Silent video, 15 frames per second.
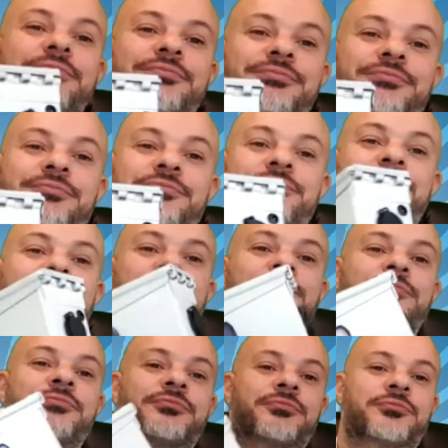
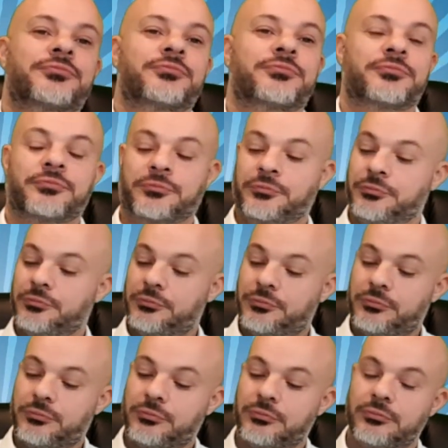
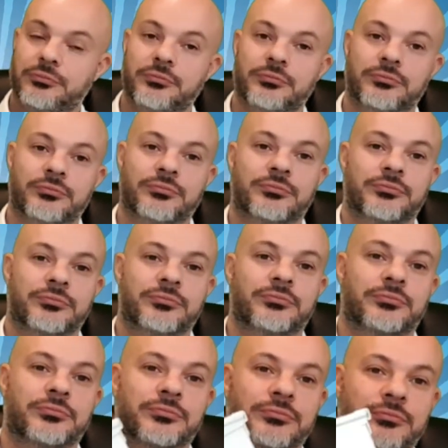
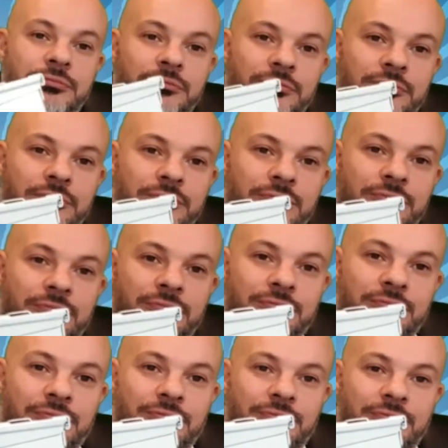
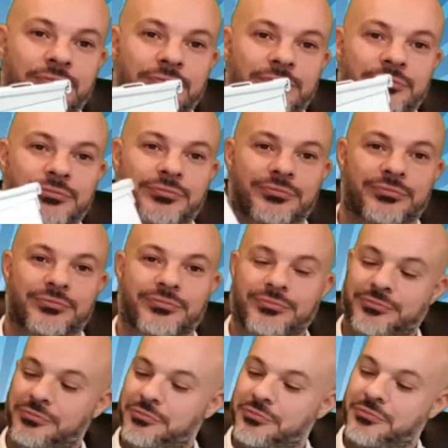
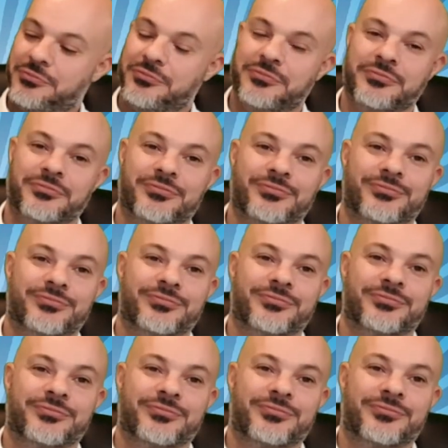
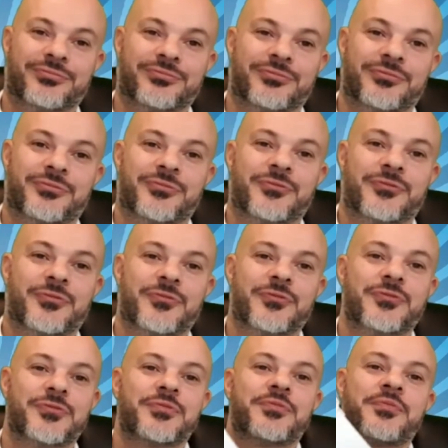
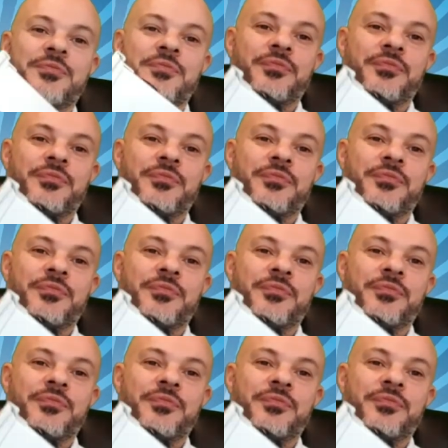(no one is talking)